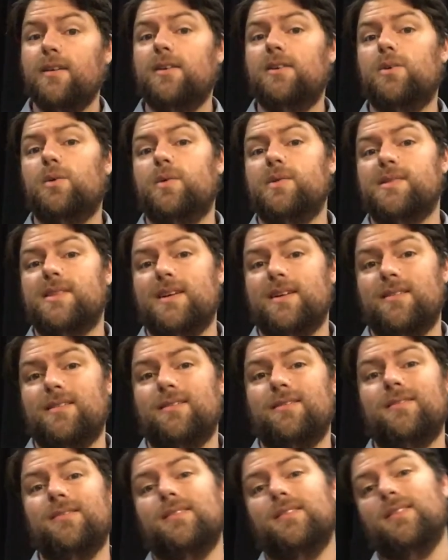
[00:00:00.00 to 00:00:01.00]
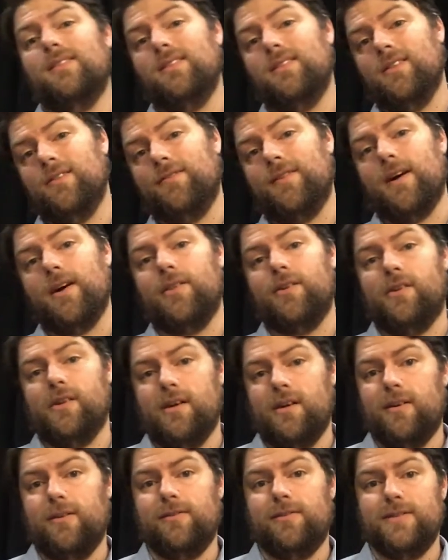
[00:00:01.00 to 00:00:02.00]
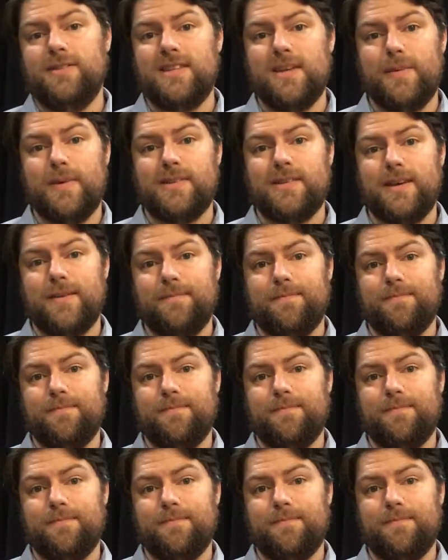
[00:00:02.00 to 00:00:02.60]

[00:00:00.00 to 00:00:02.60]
who was then the father of Seabiscuit.